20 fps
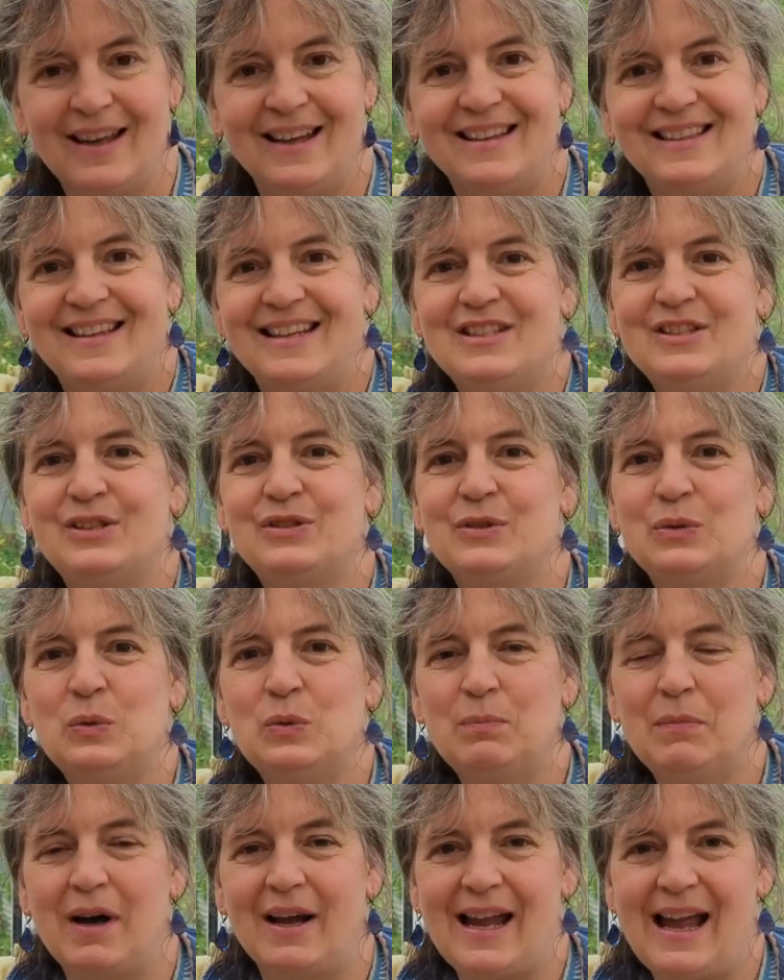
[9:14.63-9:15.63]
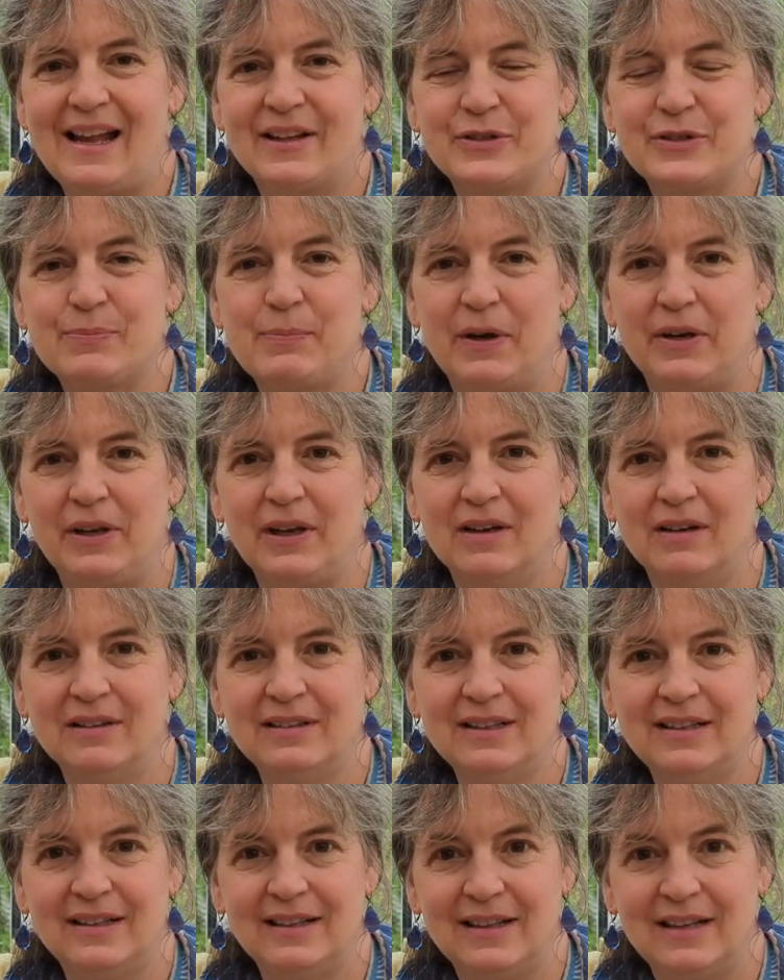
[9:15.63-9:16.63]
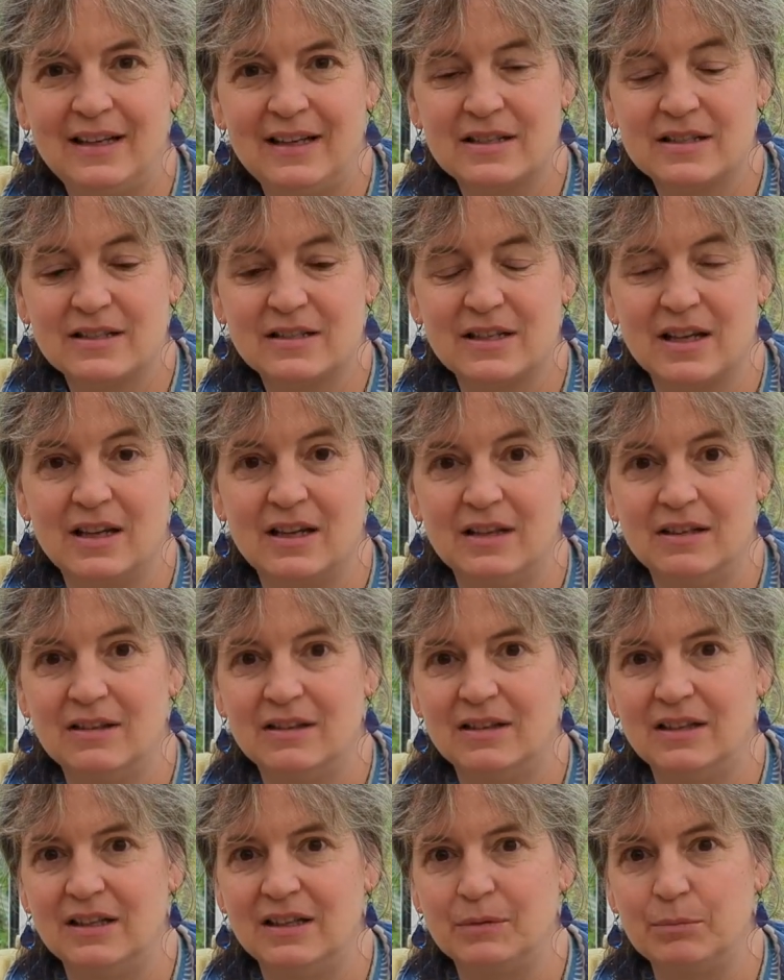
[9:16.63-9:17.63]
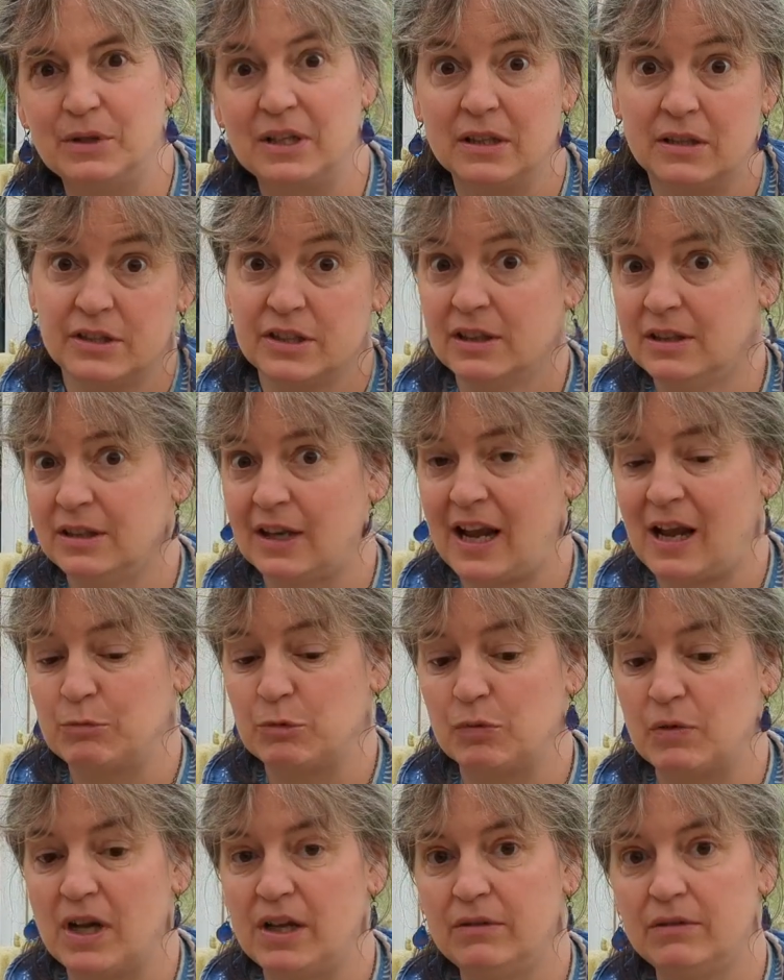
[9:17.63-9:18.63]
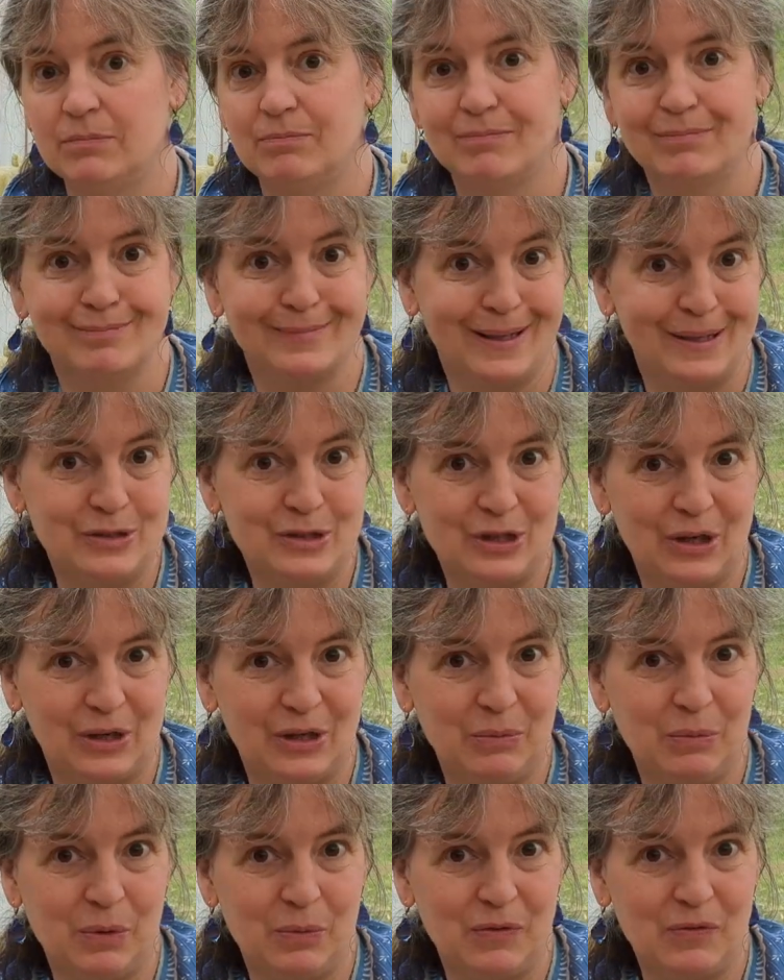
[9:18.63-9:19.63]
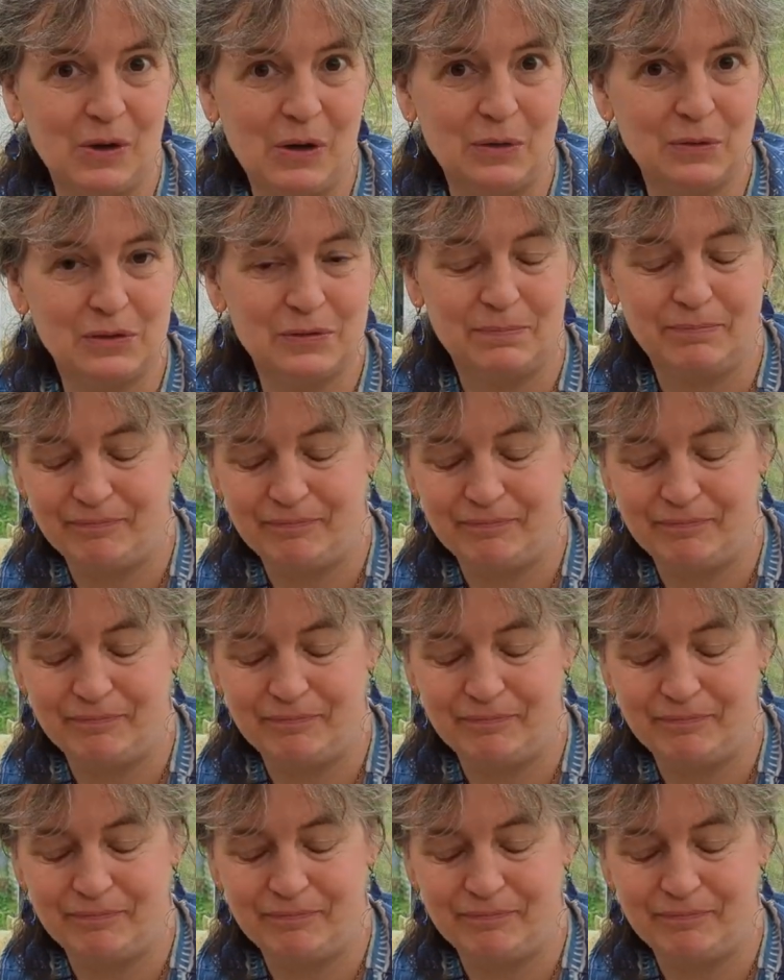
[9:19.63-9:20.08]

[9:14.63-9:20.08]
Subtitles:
This is all my hand spun yarn, so I'm going to turn the camera around and show you what we've got.